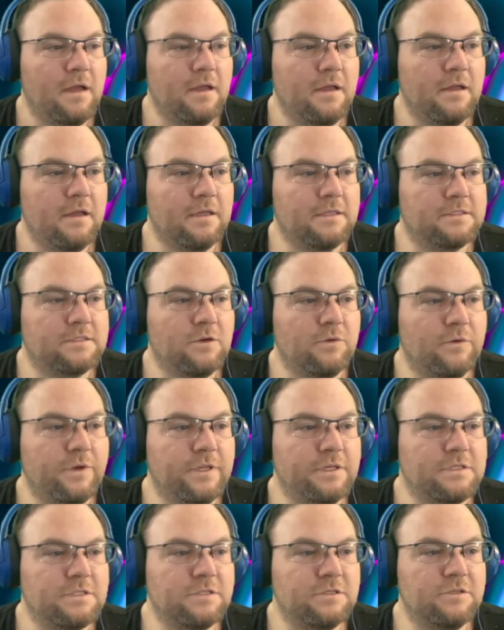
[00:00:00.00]
It's
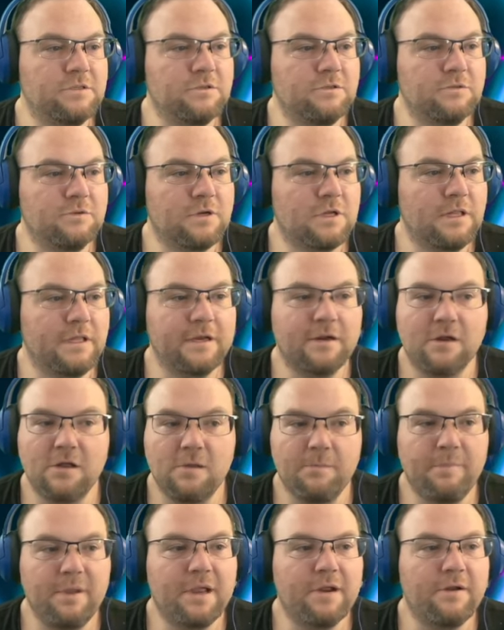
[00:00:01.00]
going to clear
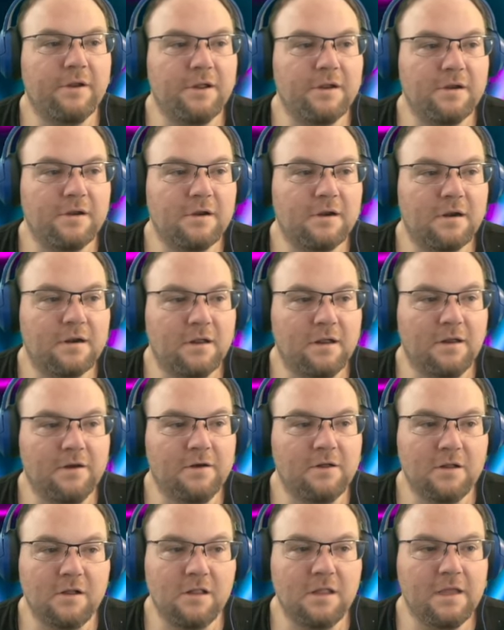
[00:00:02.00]
all barrier on
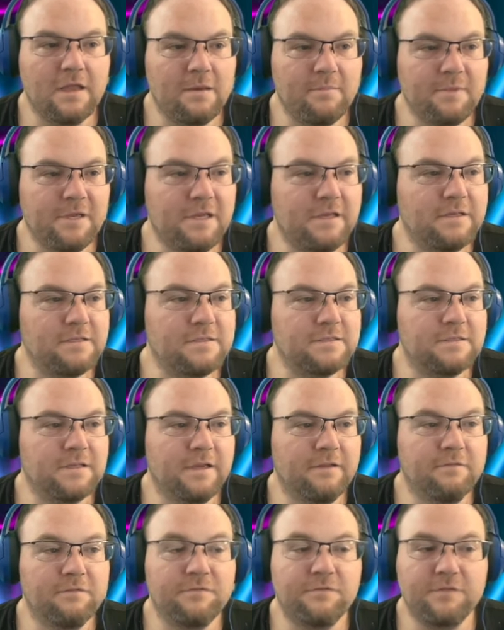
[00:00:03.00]
all enemies
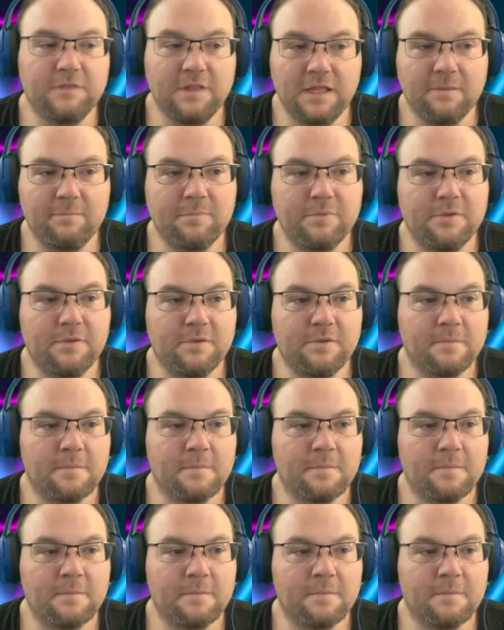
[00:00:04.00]
and flip.